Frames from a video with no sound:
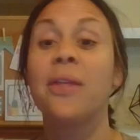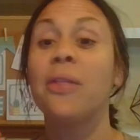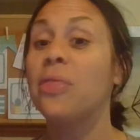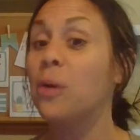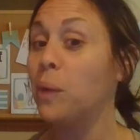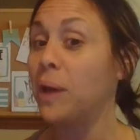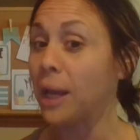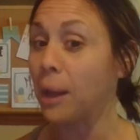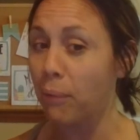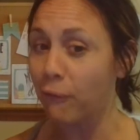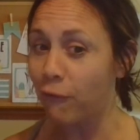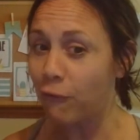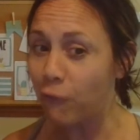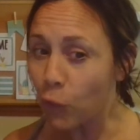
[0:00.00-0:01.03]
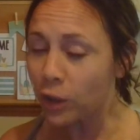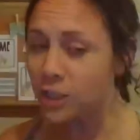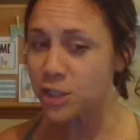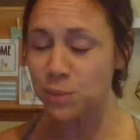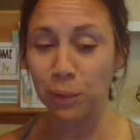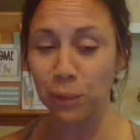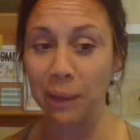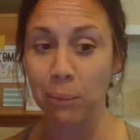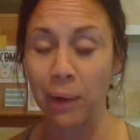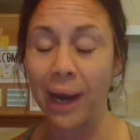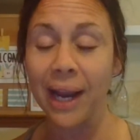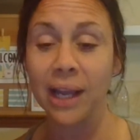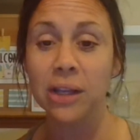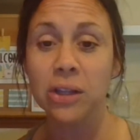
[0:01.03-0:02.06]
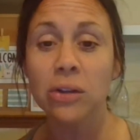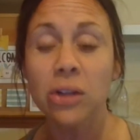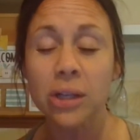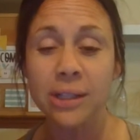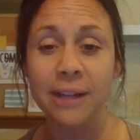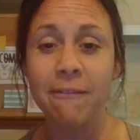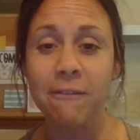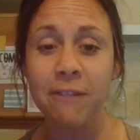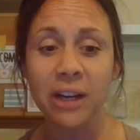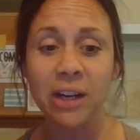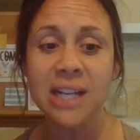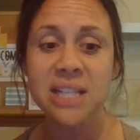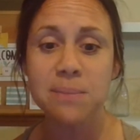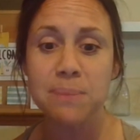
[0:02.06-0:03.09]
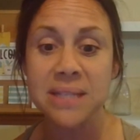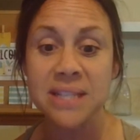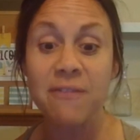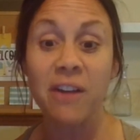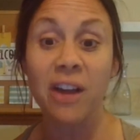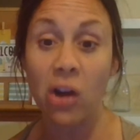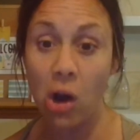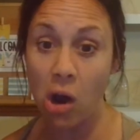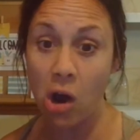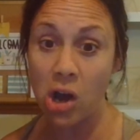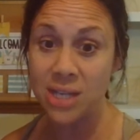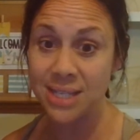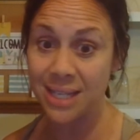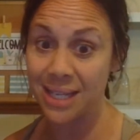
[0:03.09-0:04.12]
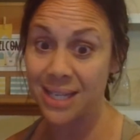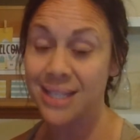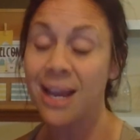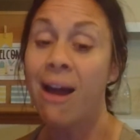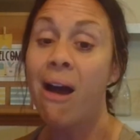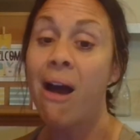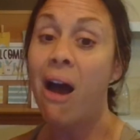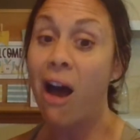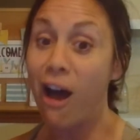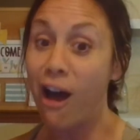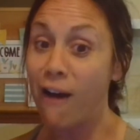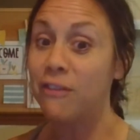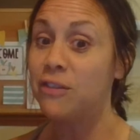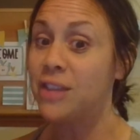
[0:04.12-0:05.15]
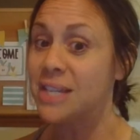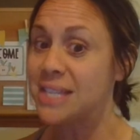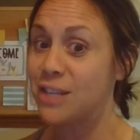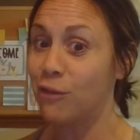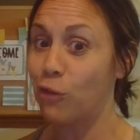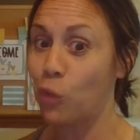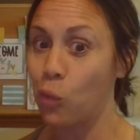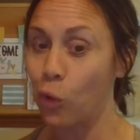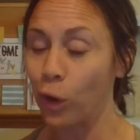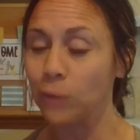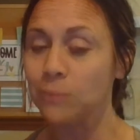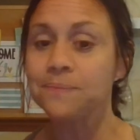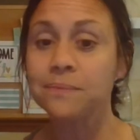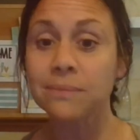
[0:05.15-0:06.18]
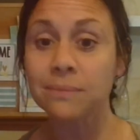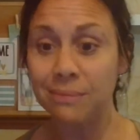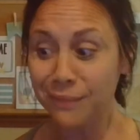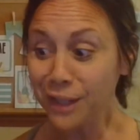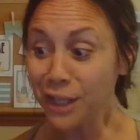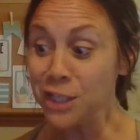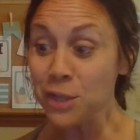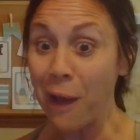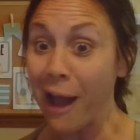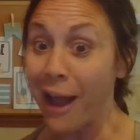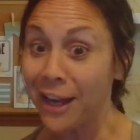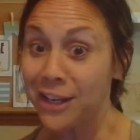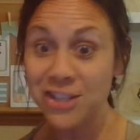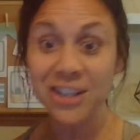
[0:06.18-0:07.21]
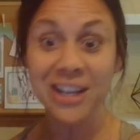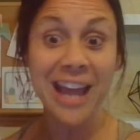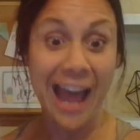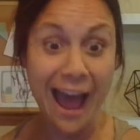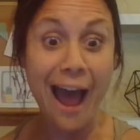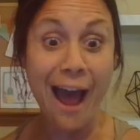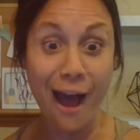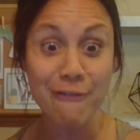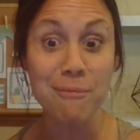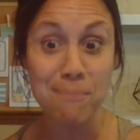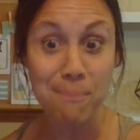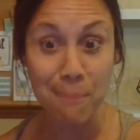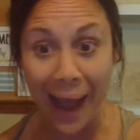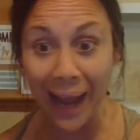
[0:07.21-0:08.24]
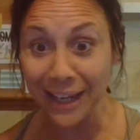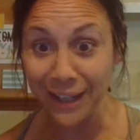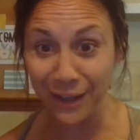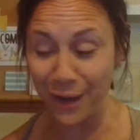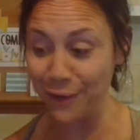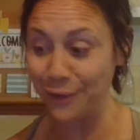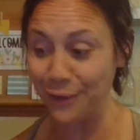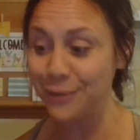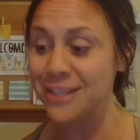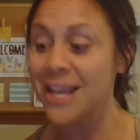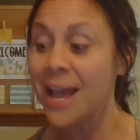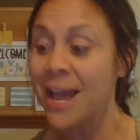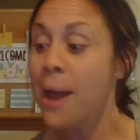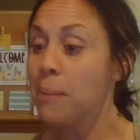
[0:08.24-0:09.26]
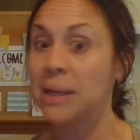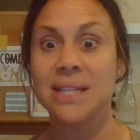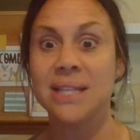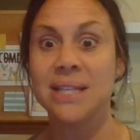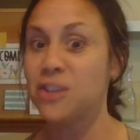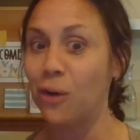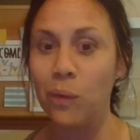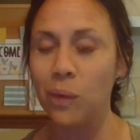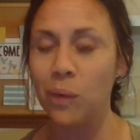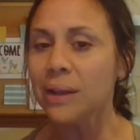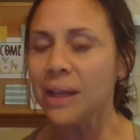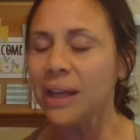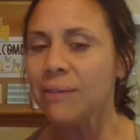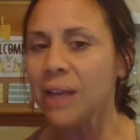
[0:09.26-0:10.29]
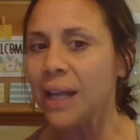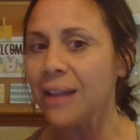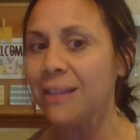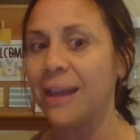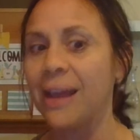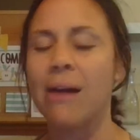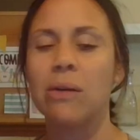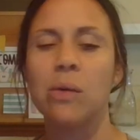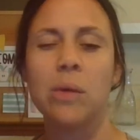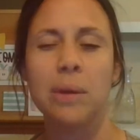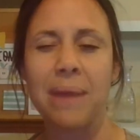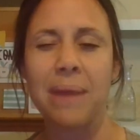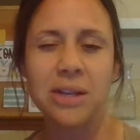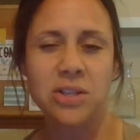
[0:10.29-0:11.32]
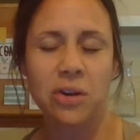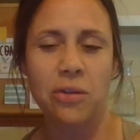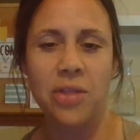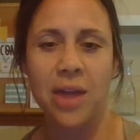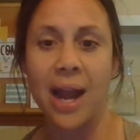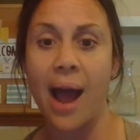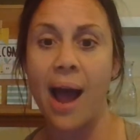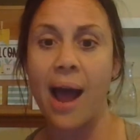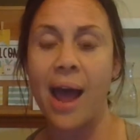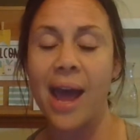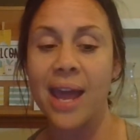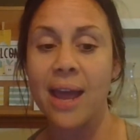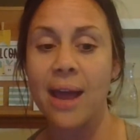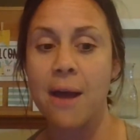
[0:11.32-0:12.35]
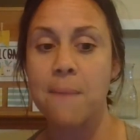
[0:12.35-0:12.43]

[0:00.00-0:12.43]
The week before spring break, you looked at very specific causes of the Civil War. So I actually have my notes because I don't want to leave anything out. I want to make sure that I